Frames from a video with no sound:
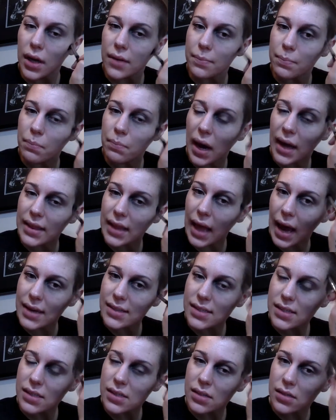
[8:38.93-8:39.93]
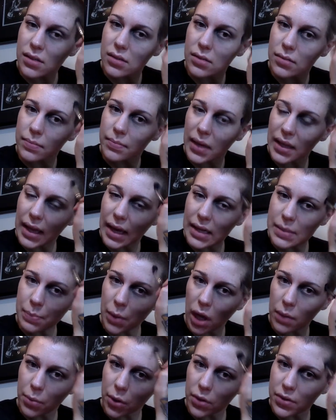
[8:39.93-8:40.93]
My last
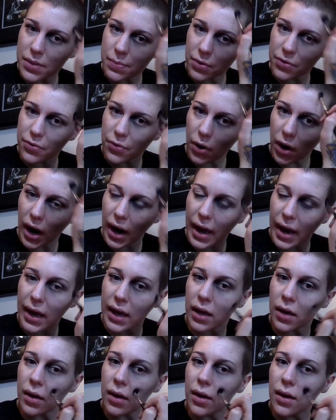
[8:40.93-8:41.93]
blog post before I